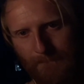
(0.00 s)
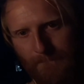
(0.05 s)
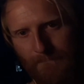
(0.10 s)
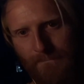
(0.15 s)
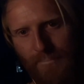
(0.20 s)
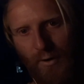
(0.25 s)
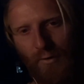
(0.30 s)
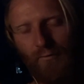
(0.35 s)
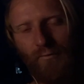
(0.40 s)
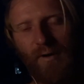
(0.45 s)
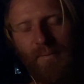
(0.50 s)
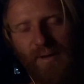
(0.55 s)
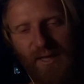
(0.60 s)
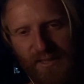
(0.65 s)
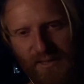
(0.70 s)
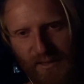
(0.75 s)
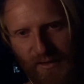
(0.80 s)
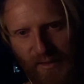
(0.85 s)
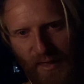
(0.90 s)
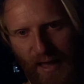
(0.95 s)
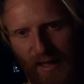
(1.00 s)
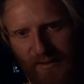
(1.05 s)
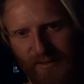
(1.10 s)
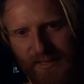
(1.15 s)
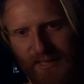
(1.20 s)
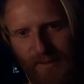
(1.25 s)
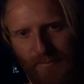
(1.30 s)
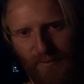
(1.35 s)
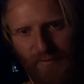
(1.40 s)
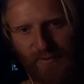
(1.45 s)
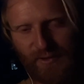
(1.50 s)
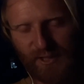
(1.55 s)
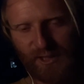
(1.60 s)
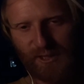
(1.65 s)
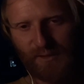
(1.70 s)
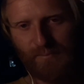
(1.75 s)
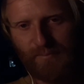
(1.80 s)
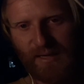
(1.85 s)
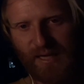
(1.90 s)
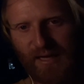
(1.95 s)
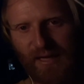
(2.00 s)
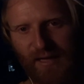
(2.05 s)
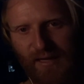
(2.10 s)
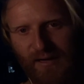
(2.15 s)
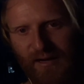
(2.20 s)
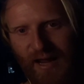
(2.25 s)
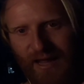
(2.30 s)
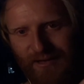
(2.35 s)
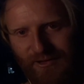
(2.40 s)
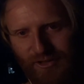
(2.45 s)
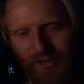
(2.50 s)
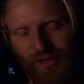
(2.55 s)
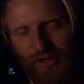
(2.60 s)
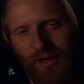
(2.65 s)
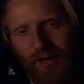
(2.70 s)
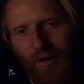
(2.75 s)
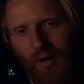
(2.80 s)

perimeter, that tip of the spear nature